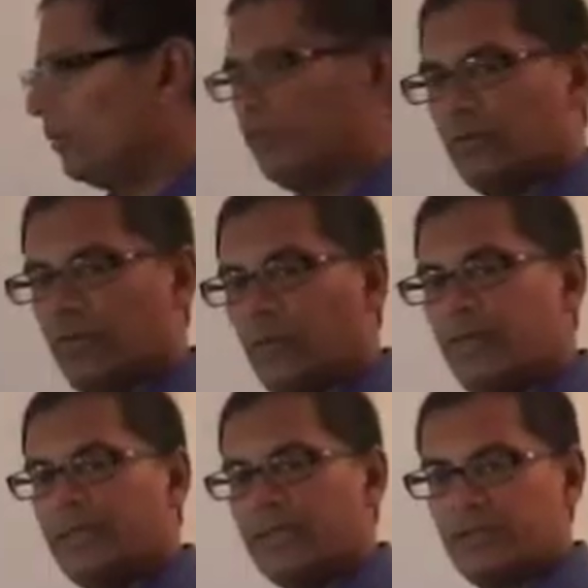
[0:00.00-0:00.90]
So a
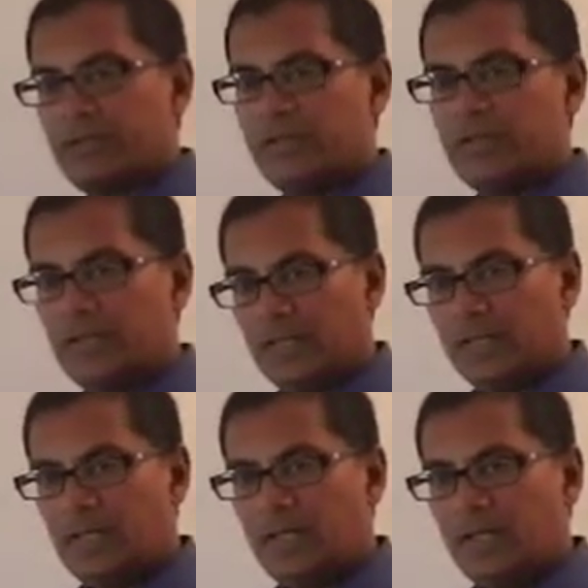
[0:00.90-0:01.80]
couple of things about e.
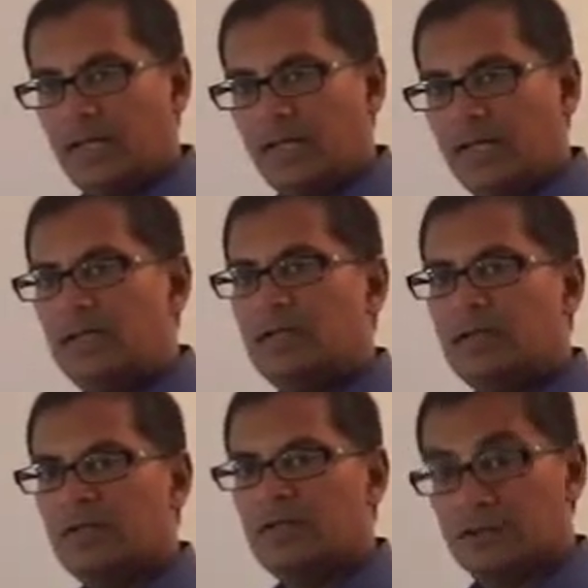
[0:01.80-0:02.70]
E
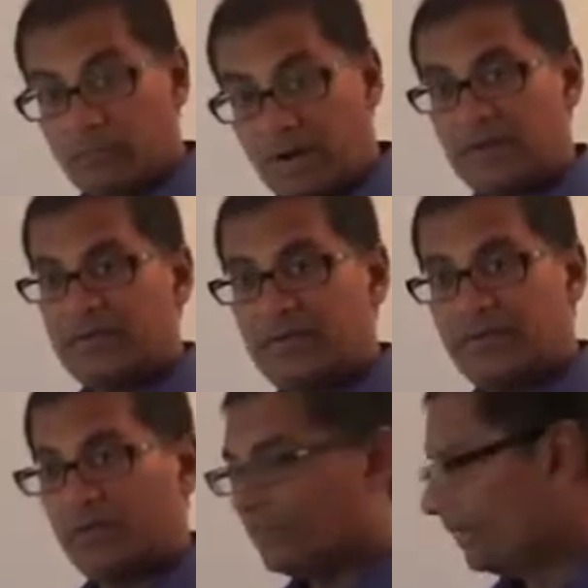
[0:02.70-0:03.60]
is an irrational
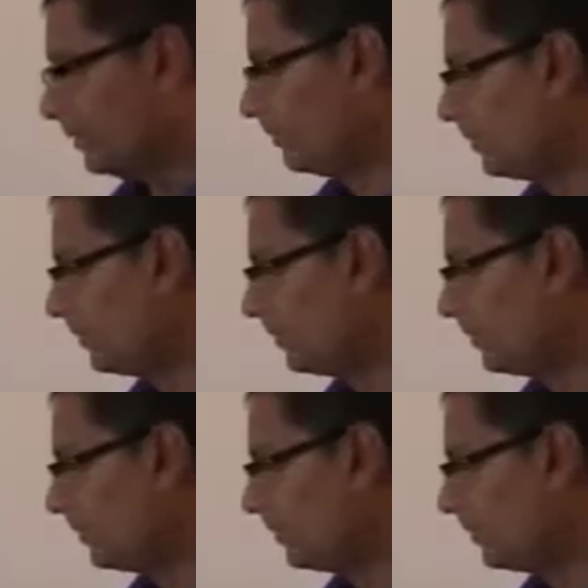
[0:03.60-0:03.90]
number.